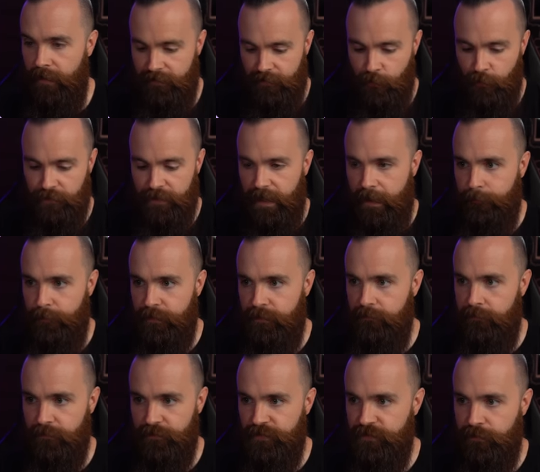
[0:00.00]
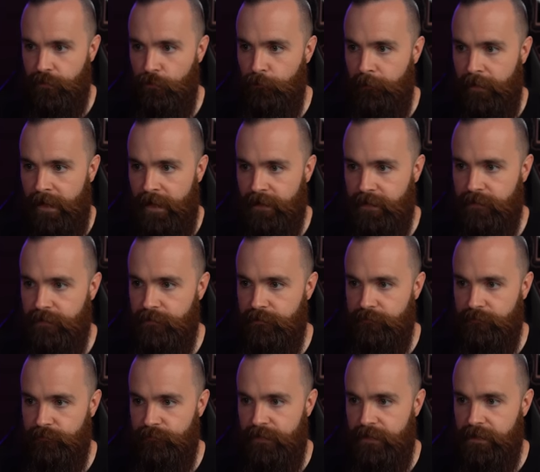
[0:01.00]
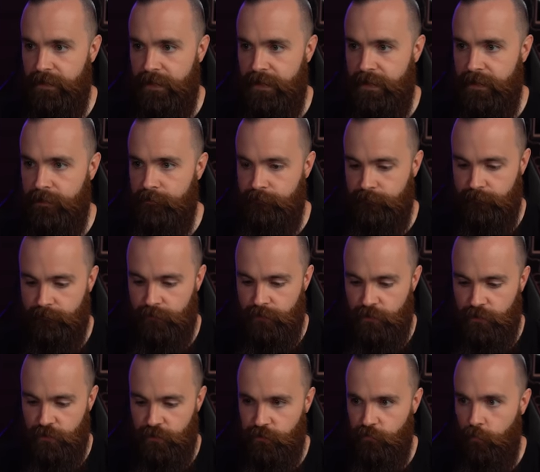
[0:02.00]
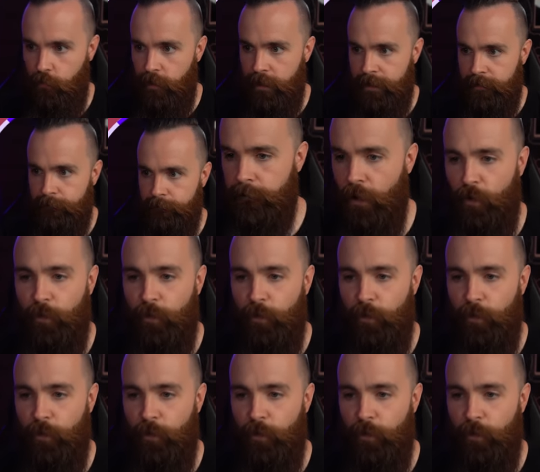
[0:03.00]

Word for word: And then we'll name it, I'll just go MACVLAN twenty.